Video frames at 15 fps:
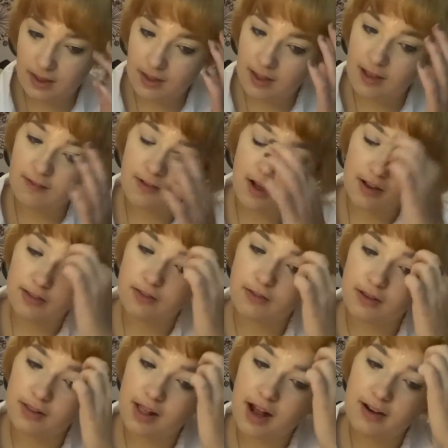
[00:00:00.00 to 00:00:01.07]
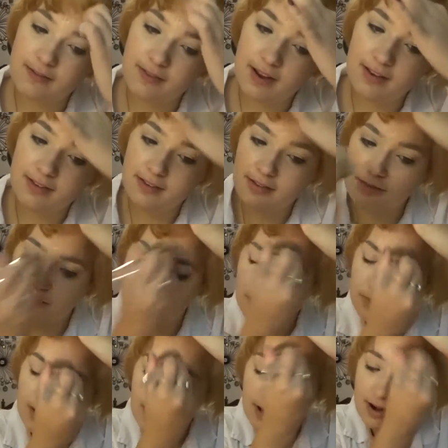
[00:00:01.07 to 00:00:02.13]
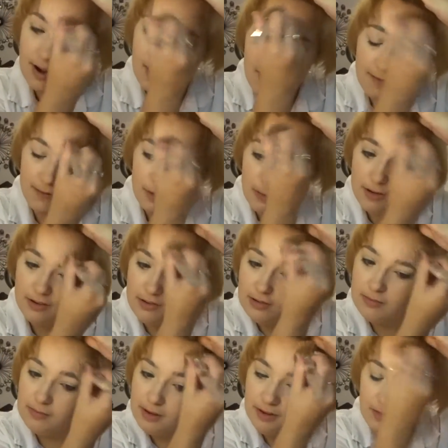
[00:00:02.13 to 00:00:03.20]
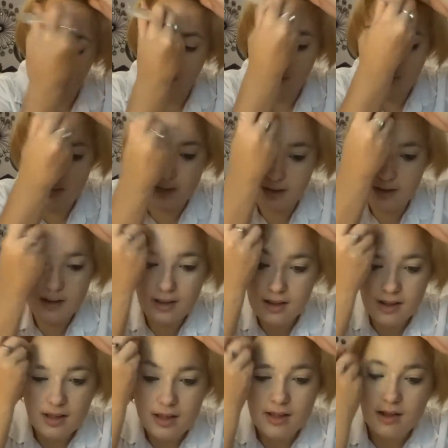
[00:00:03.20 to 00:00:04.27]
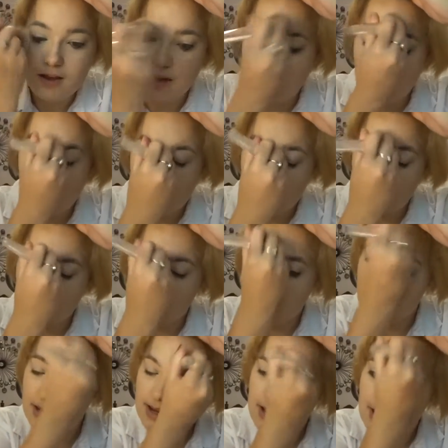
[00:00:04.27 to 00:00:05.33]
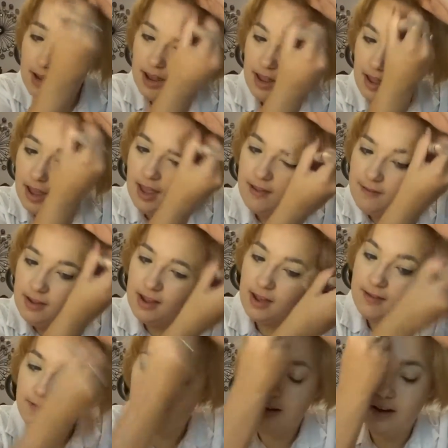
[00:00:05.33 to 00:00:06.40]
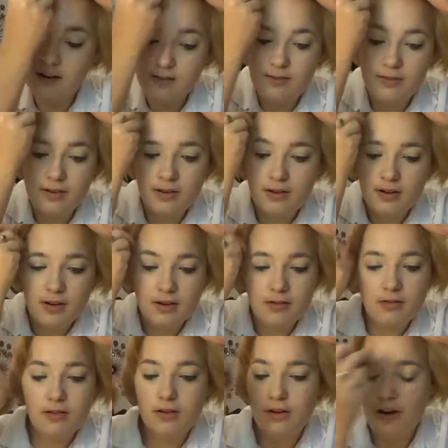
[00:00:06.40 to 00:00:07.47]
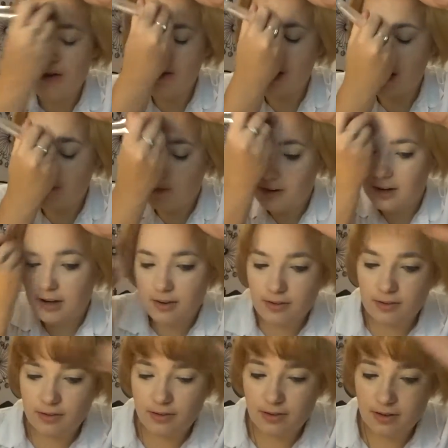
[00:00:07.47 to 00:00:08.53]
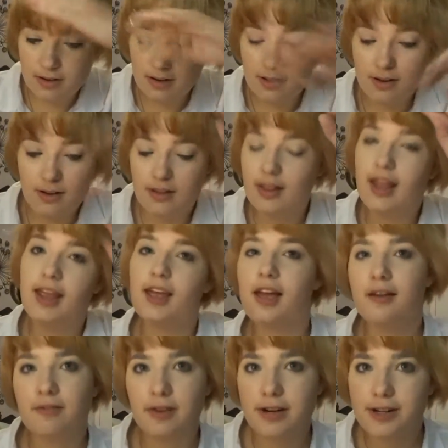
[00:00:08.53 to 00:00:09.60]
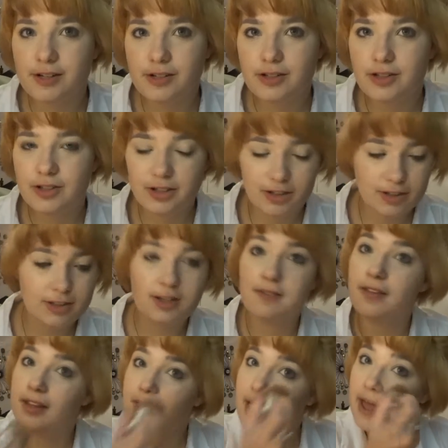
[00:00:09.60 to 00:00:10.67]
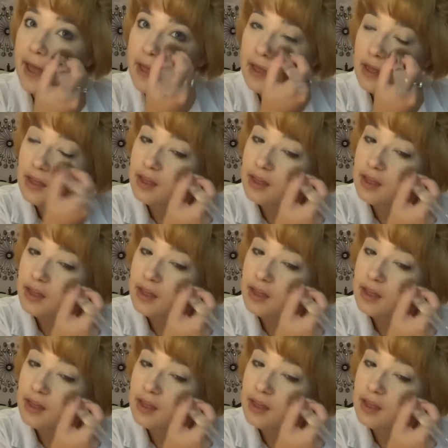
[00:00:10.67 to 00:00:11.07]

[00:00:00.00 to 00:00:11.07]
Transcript: I've gone through a lot of phases where I have switched between really heavy coverage, no coverage, light coverage, stuff like that.